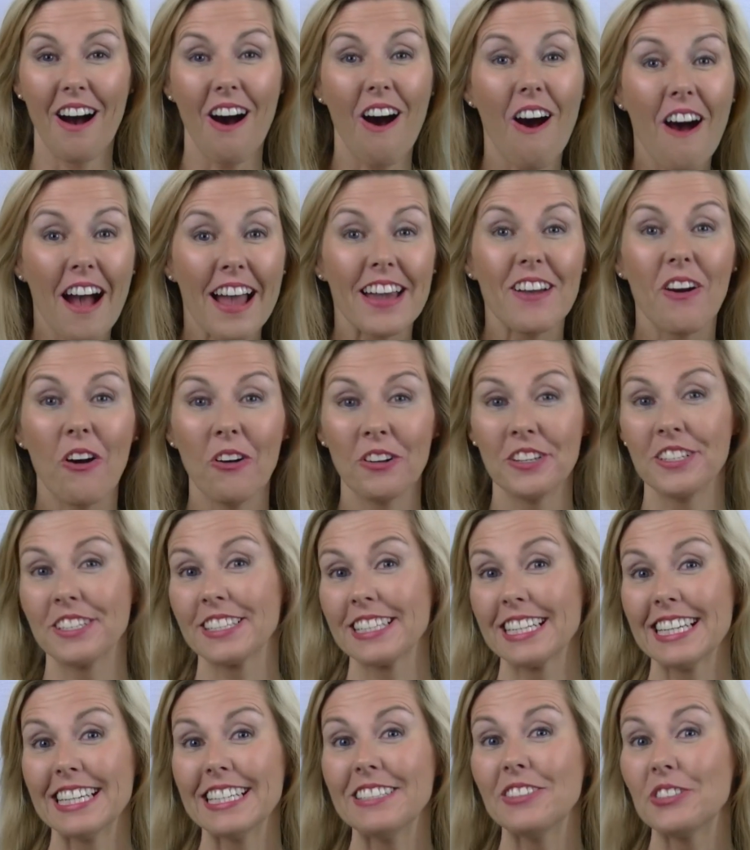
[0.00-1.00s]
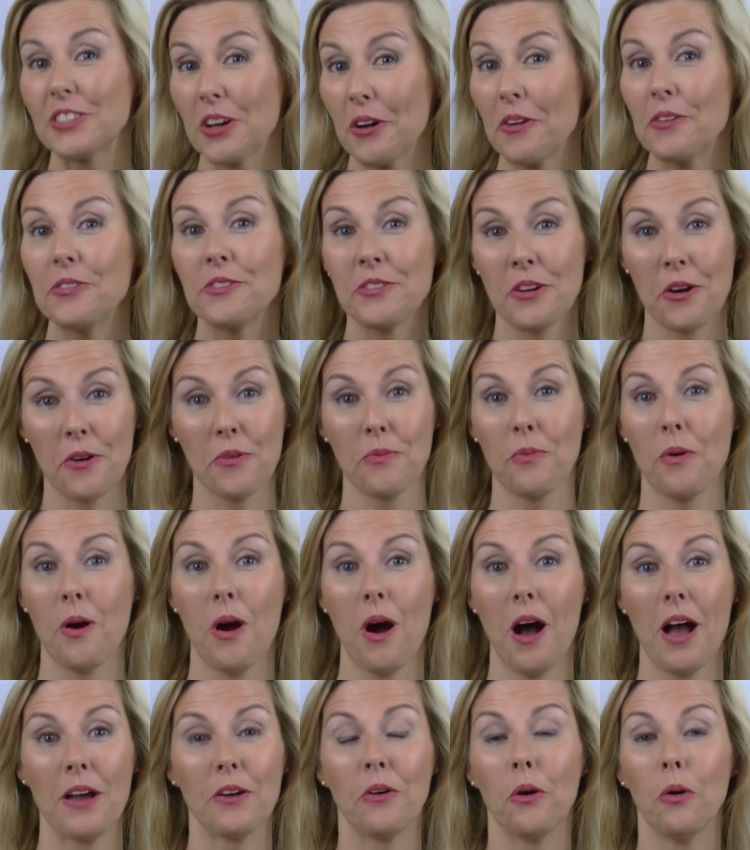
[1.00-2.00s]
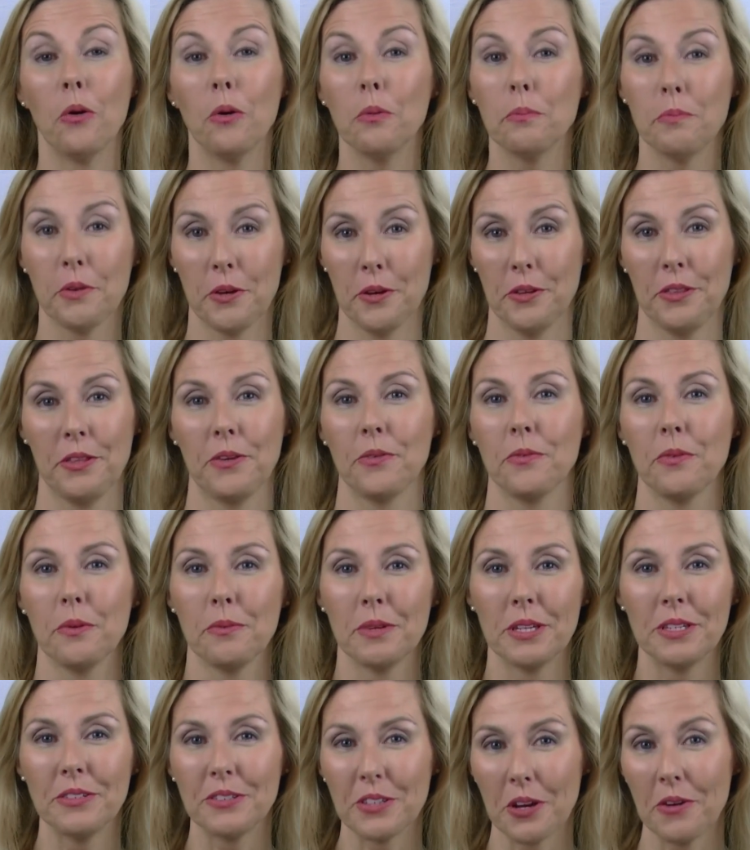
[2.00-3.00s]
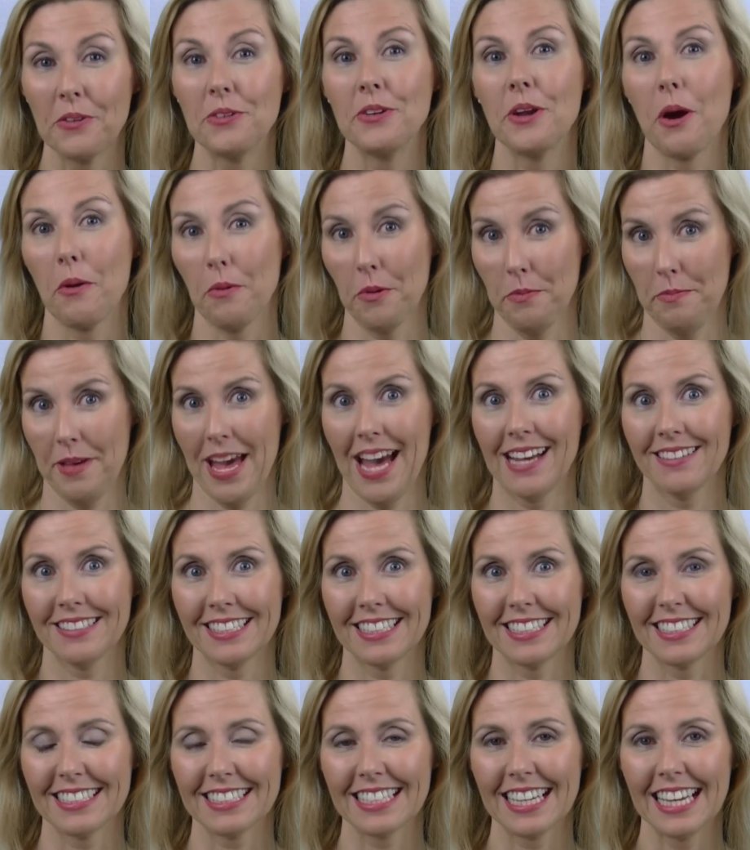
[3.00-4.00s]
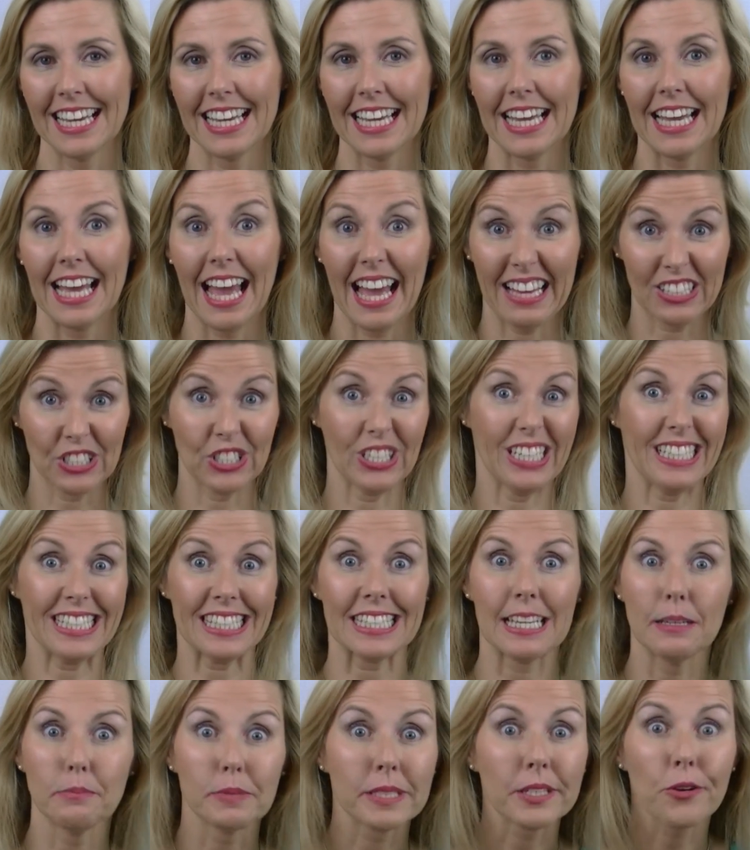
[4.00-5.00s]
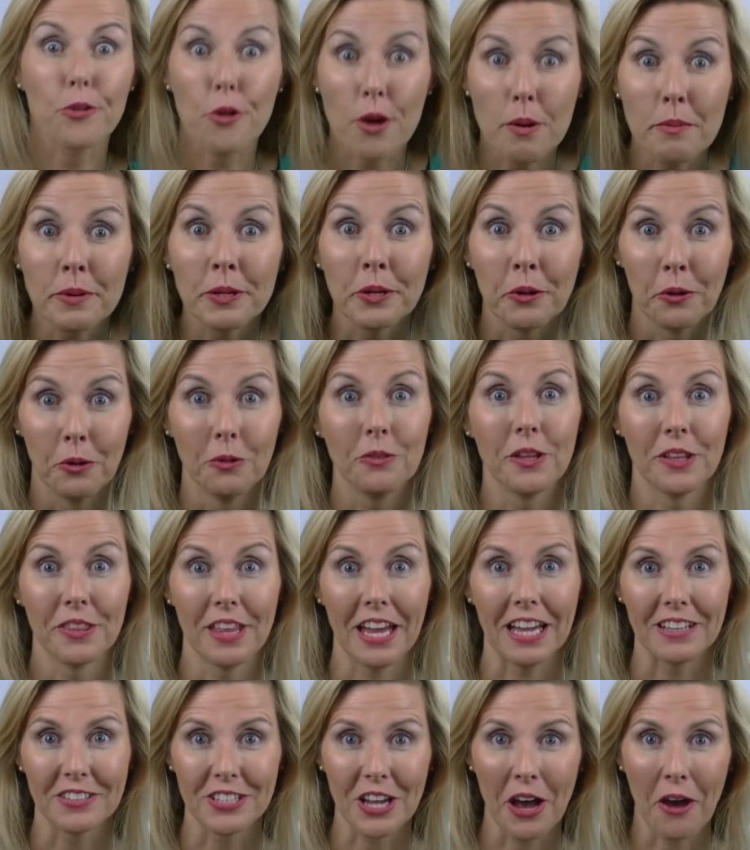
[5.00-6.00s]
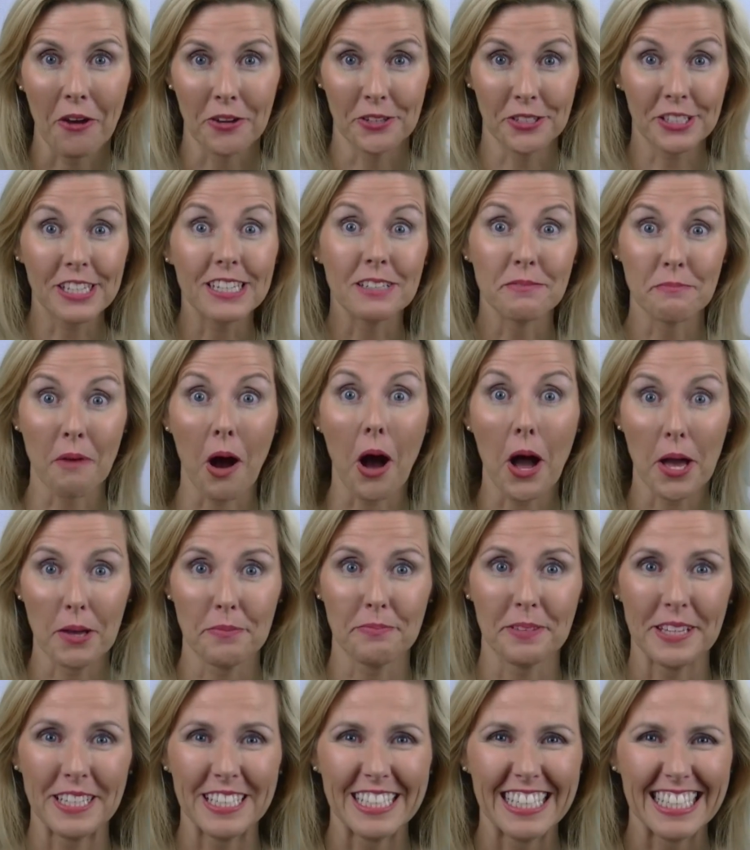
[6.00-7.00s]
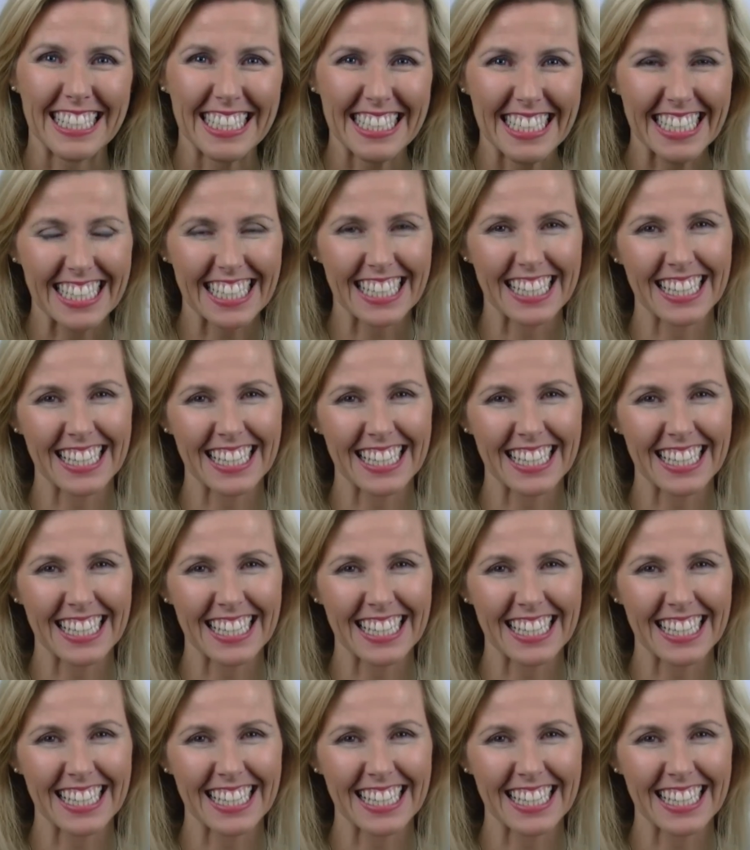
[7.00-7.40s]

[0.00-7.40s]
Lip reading: I honestly don't know why all birthing women don't know about it. Actually, it seems criminal that they don't, in my opinion.